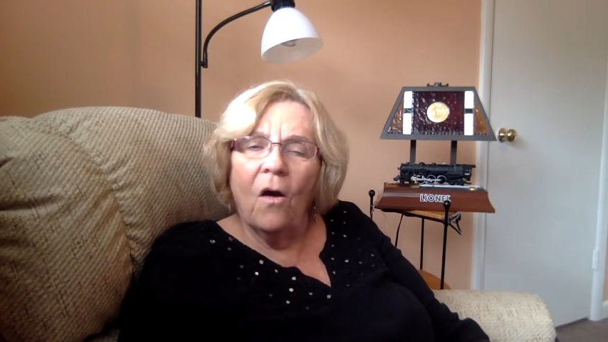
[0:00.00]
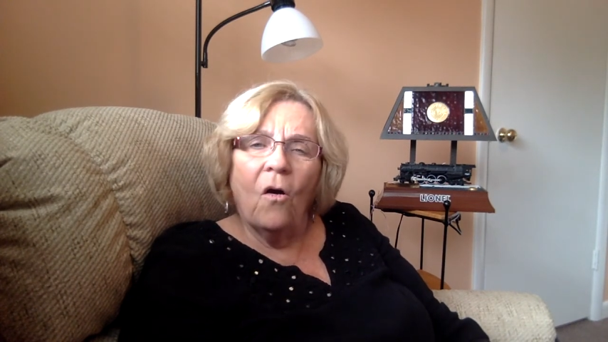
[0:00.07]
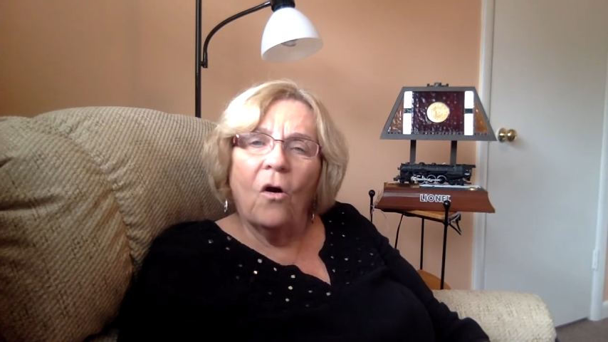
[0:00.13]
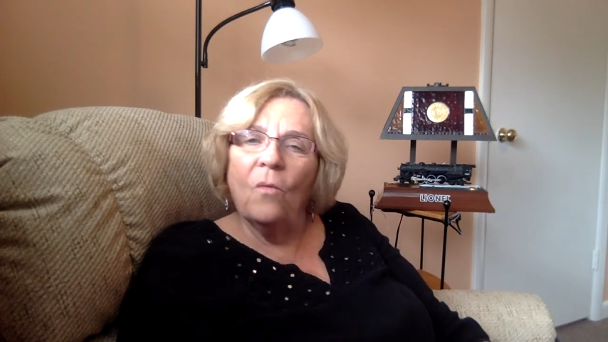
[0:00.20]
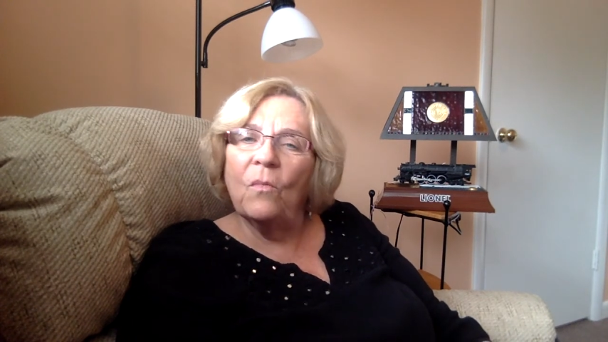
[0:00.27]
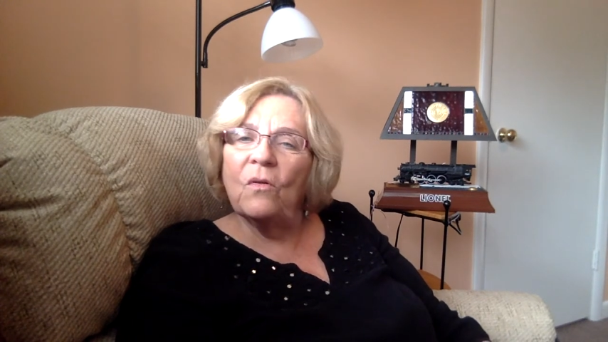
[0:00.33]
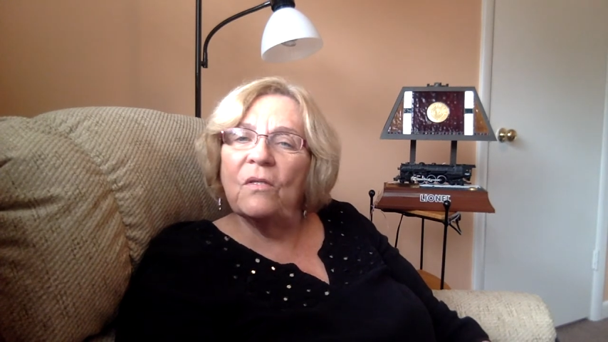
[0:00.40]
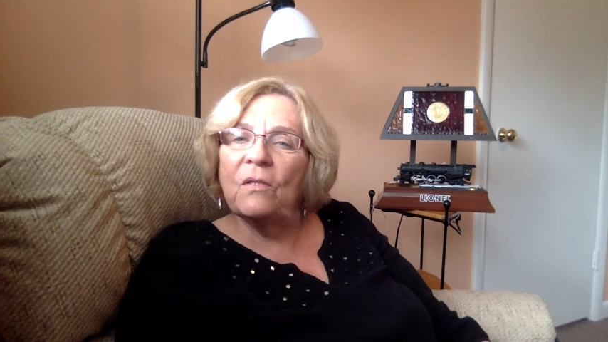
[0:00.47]

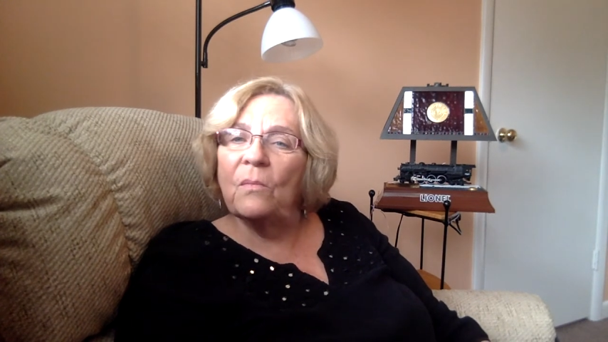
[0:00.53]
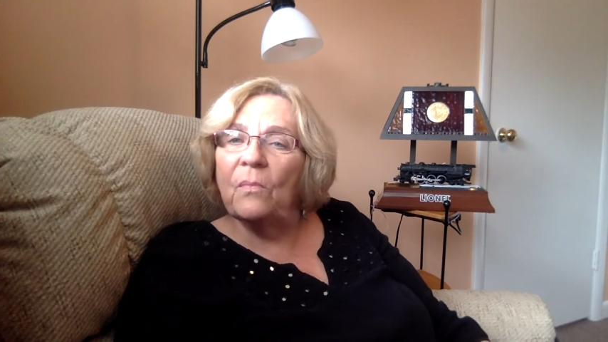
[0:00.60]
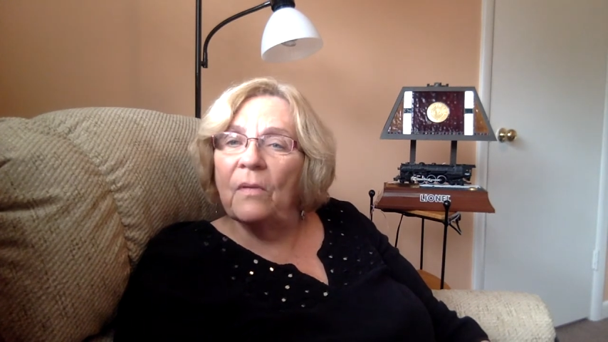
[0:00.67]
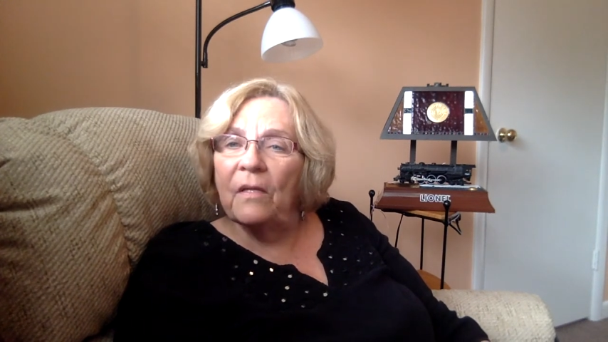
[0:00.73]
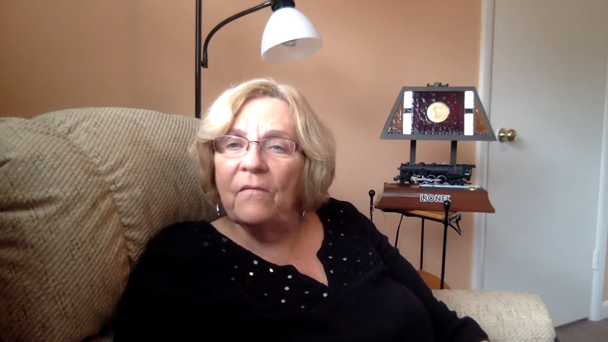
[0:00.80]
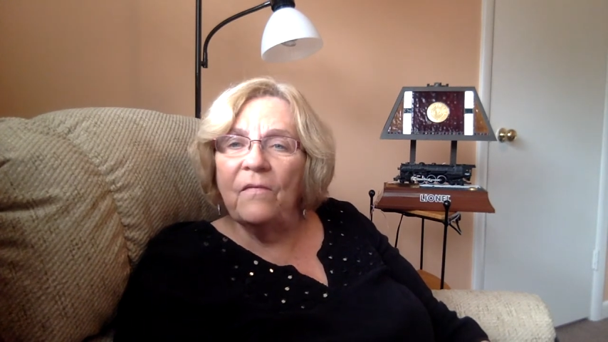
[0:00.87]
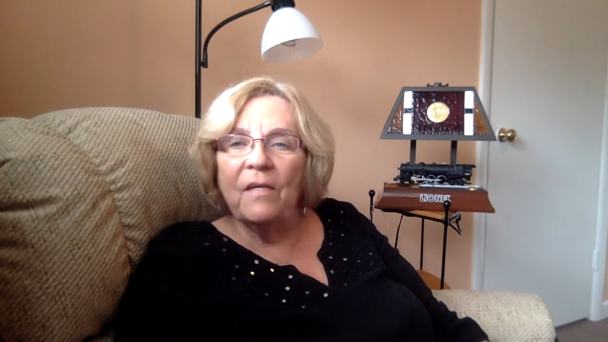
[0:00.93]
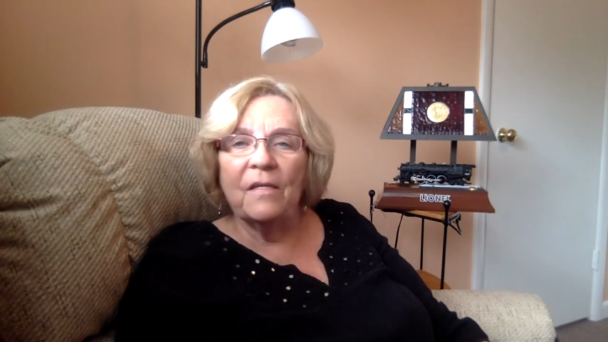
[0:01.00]
almost
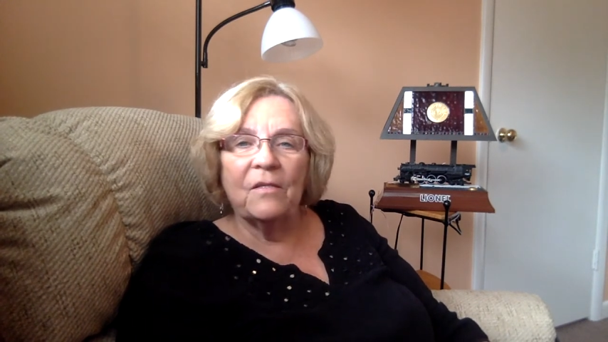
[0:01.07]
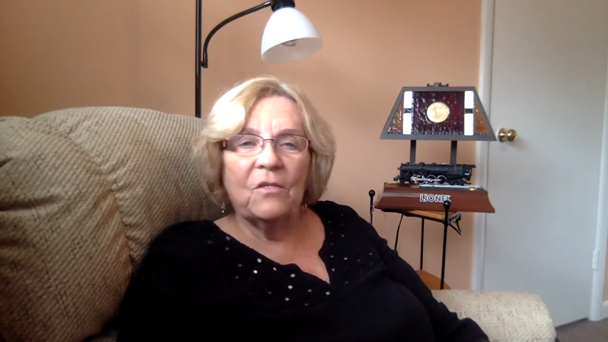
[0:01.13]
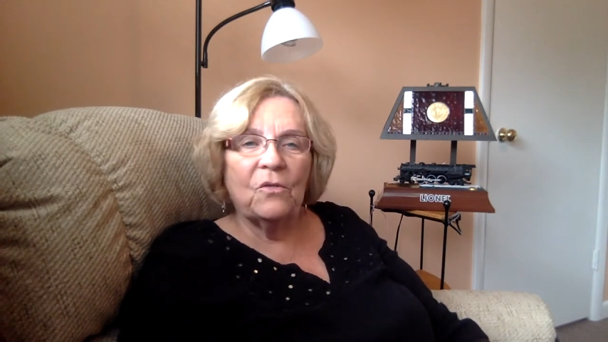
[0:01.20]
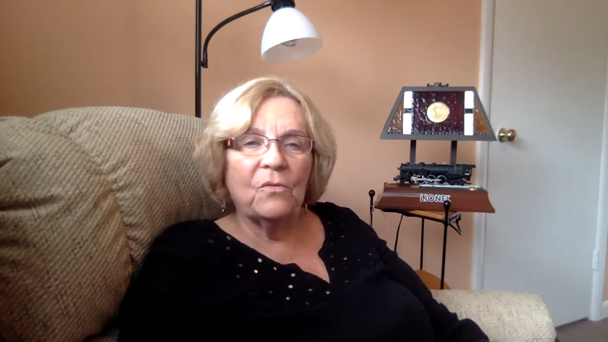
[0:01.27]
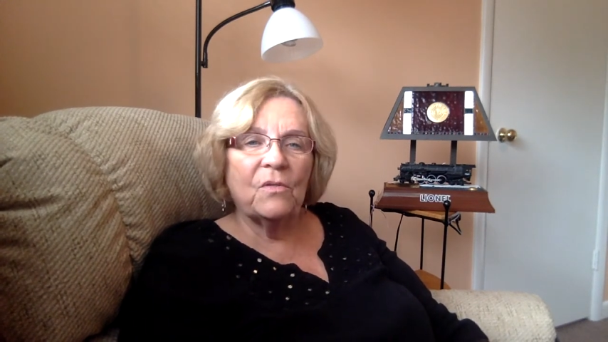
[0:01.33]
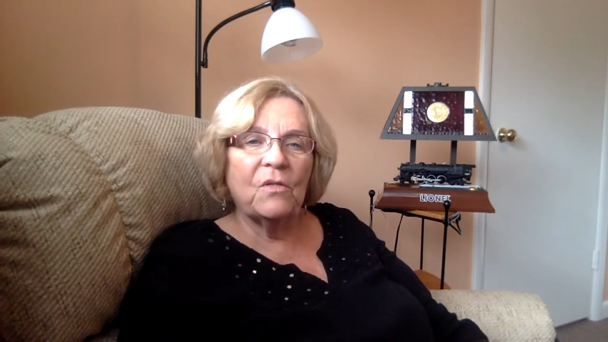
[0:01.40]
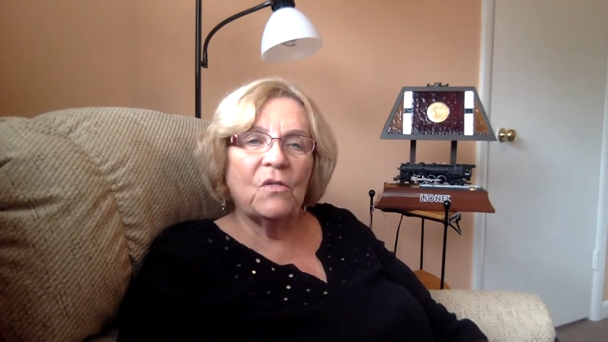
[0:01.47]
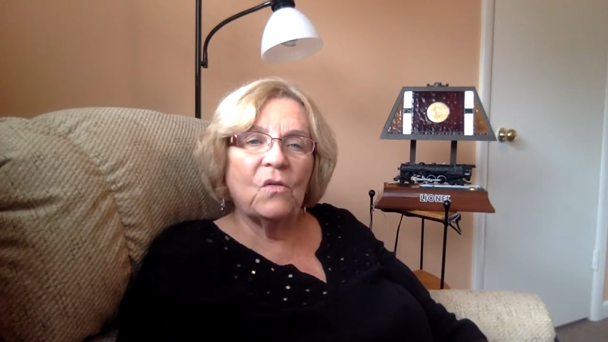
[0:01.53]
oblivious
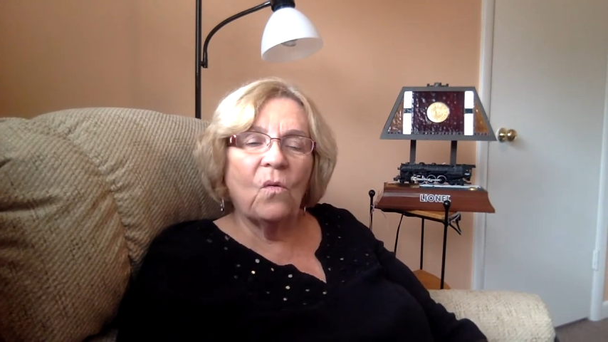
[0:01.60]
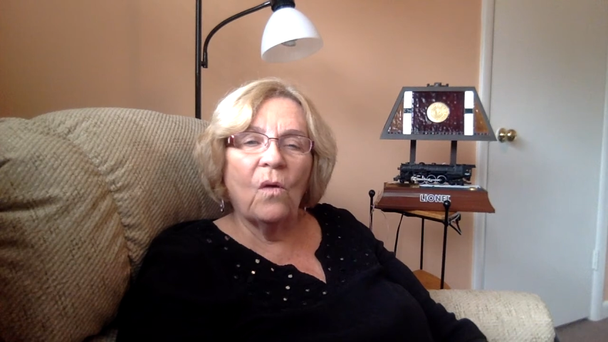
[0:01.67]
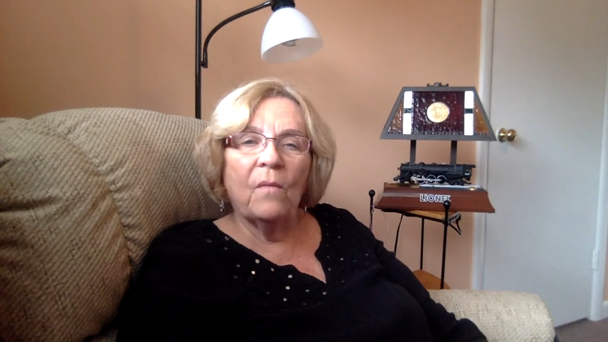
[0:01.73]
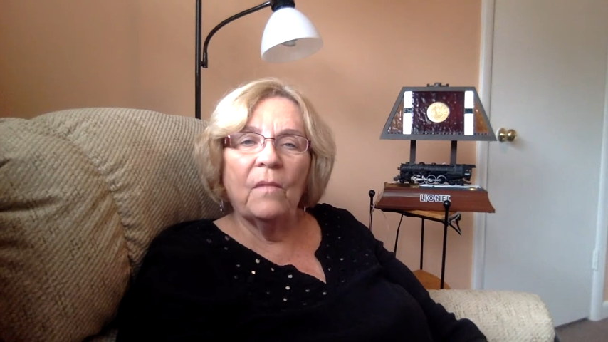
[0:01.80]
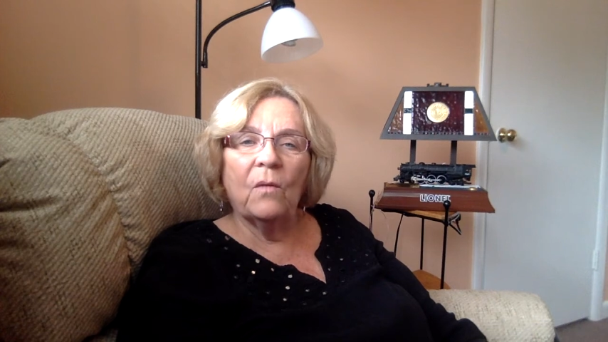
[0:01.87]
to a storm